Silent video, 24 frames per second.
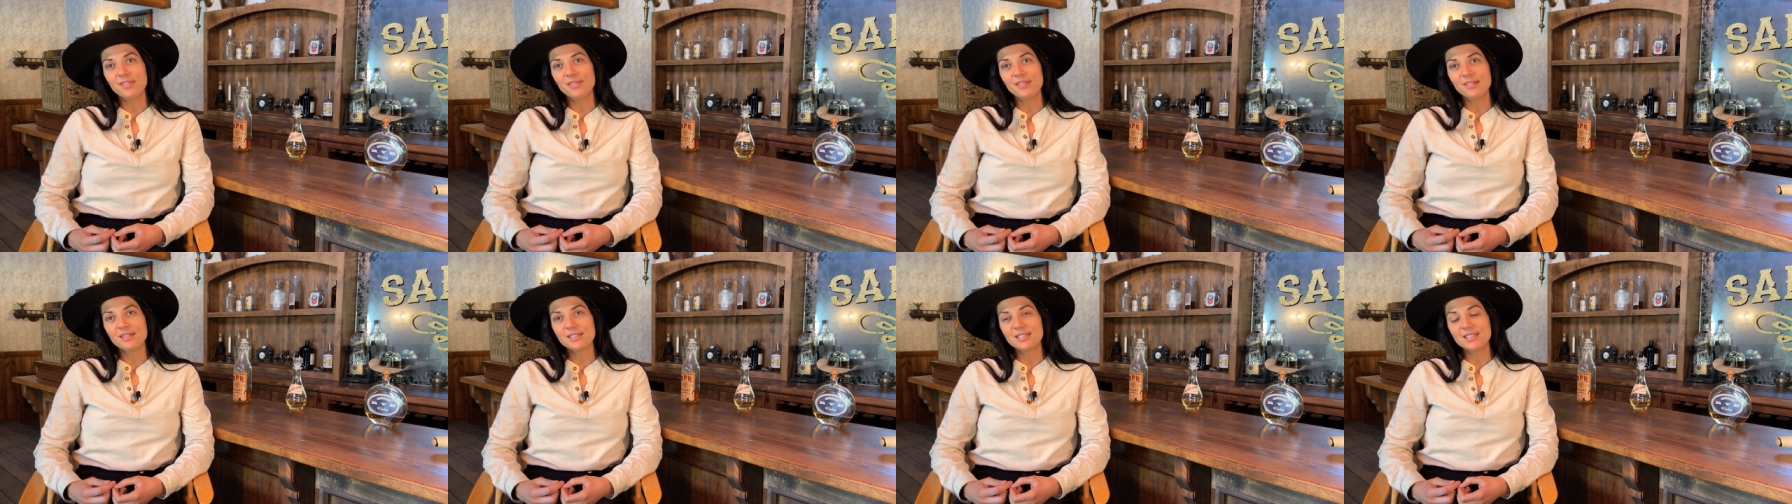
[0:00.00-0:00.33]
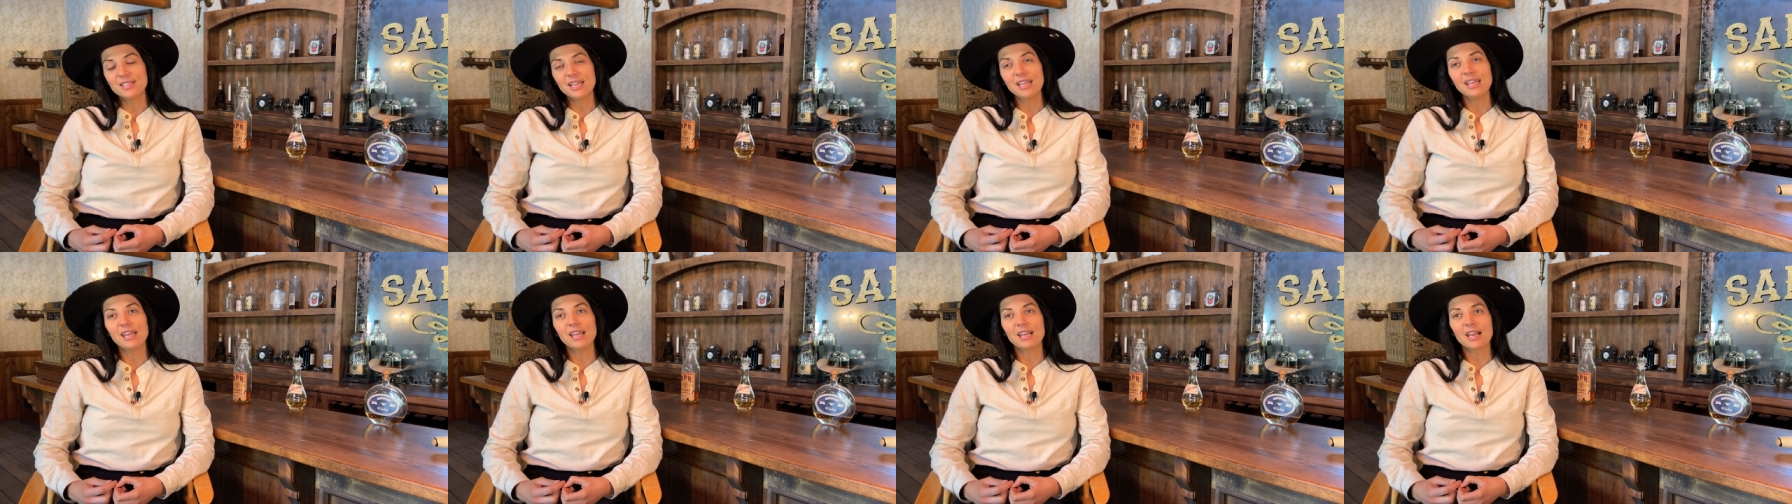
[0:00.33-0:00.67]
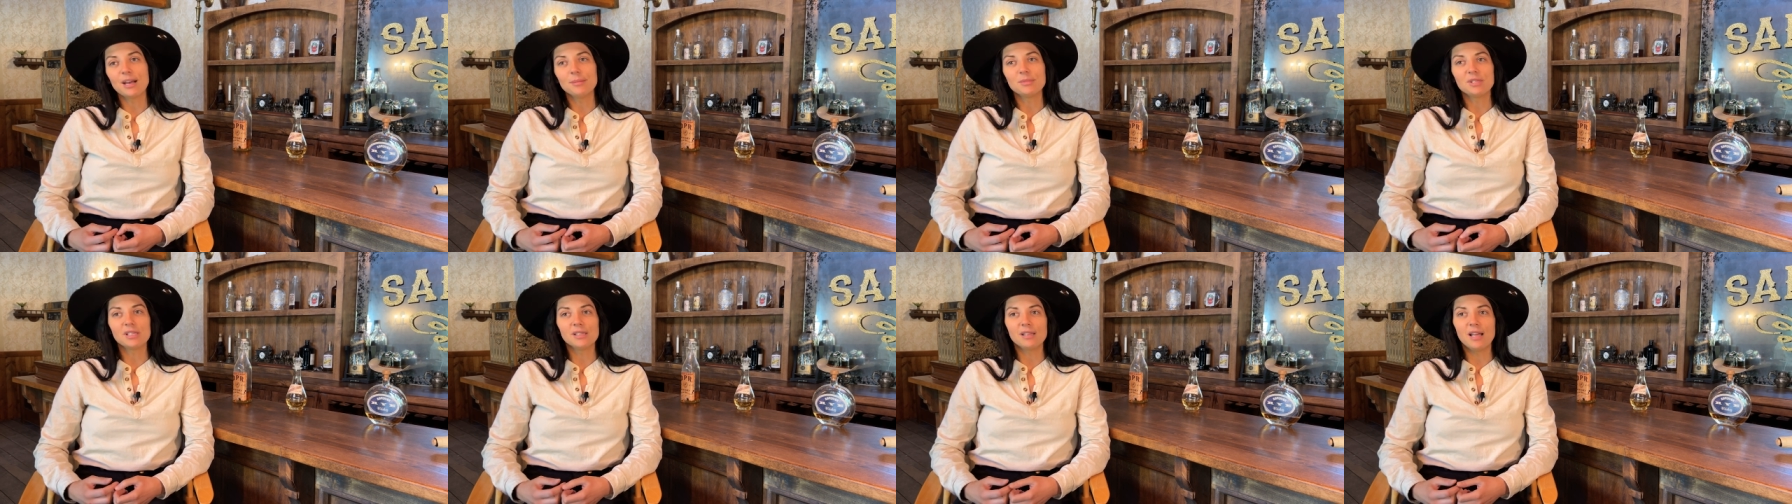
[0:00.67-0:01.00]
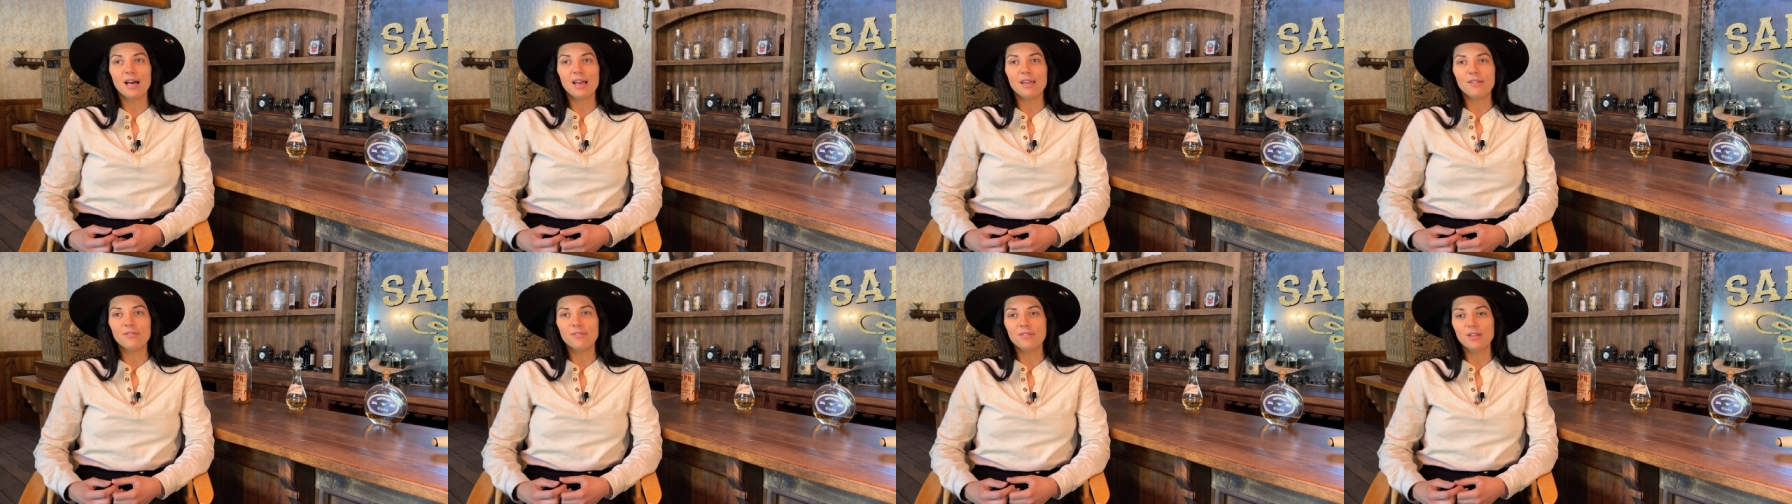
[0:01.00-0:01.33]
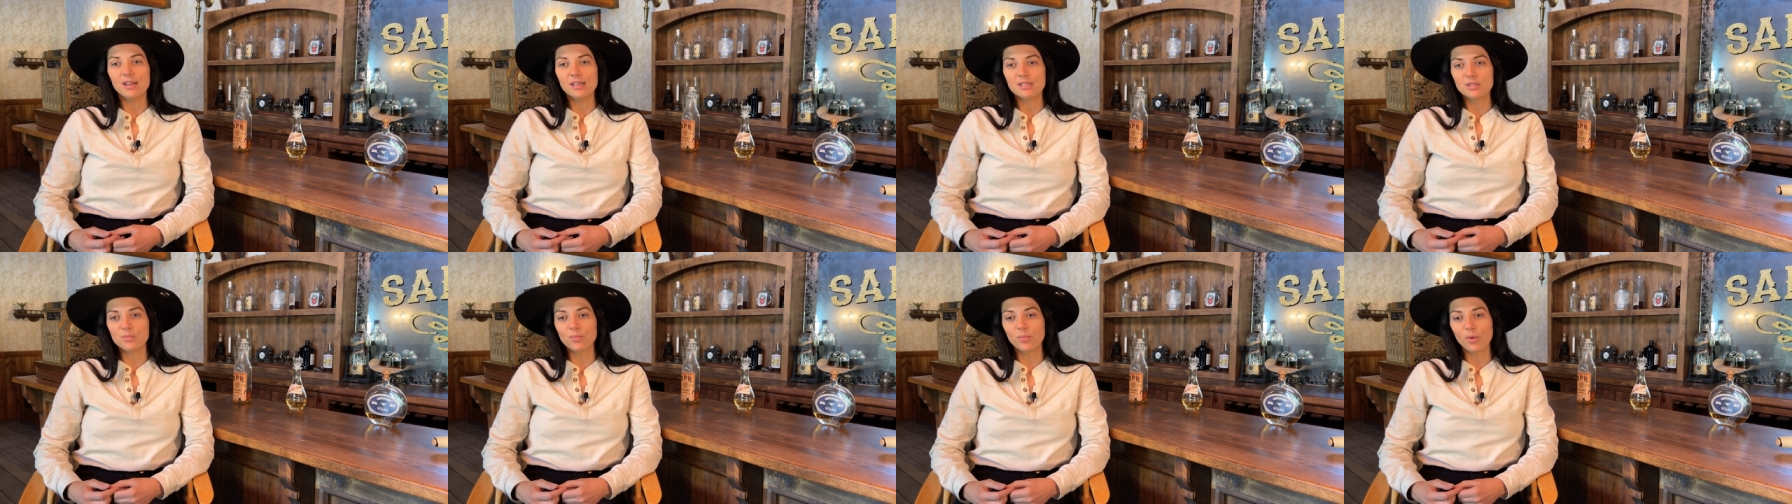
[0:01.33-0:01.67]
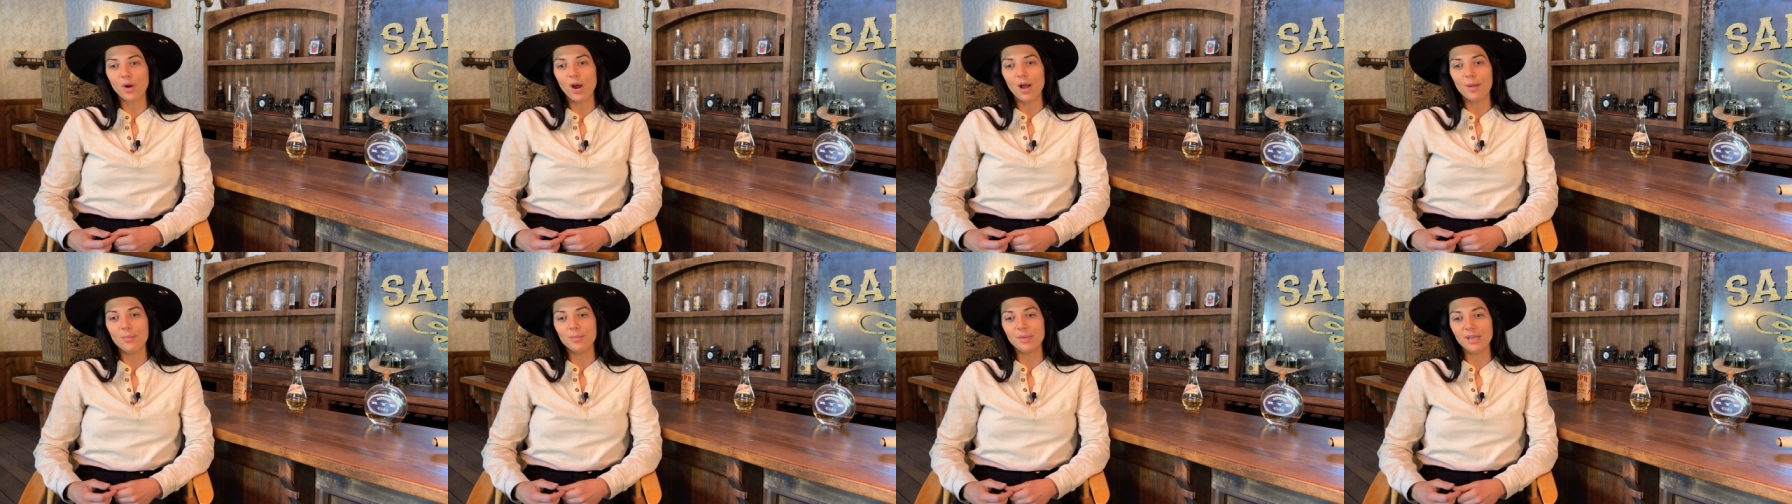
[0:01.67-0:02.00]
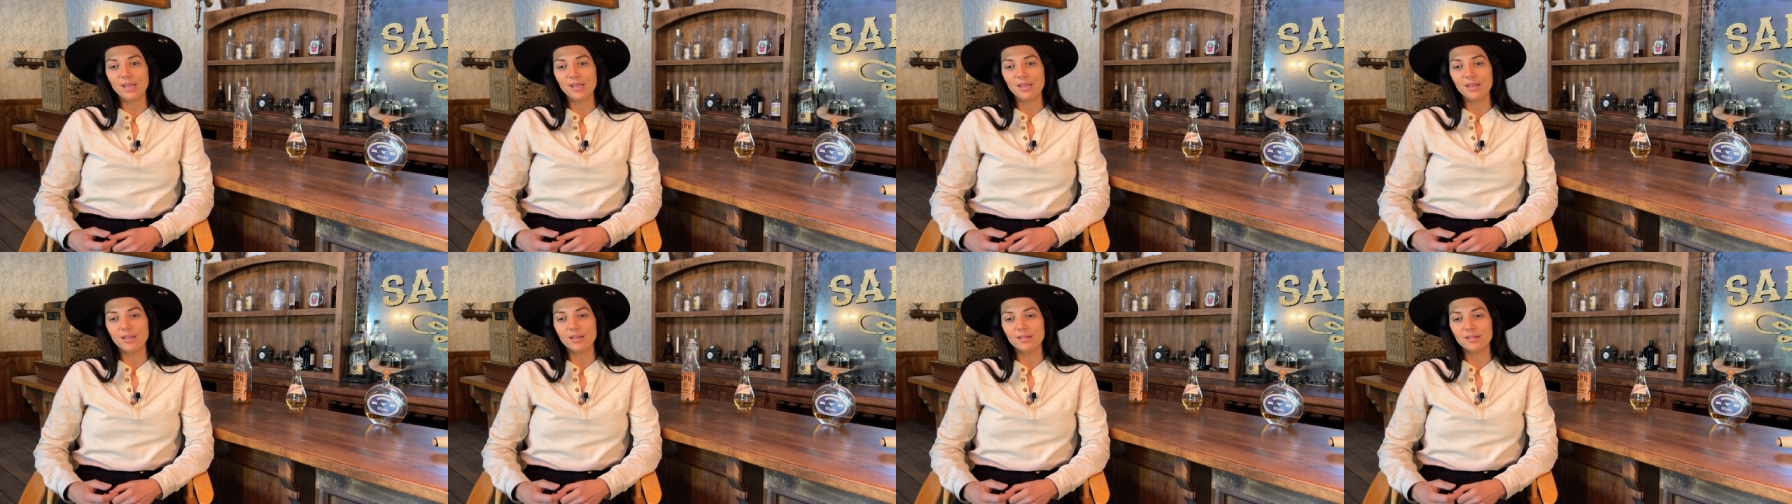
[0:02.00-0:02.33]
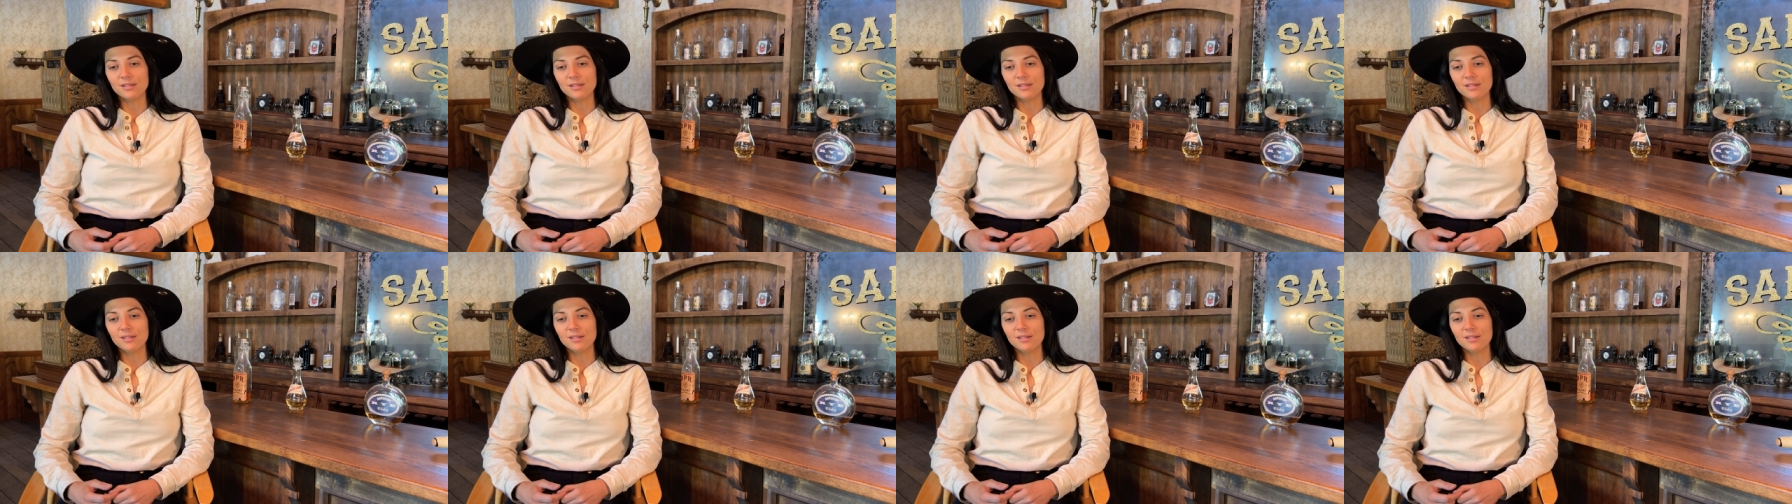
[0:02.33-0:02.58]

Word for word: seeing it come to life has brought me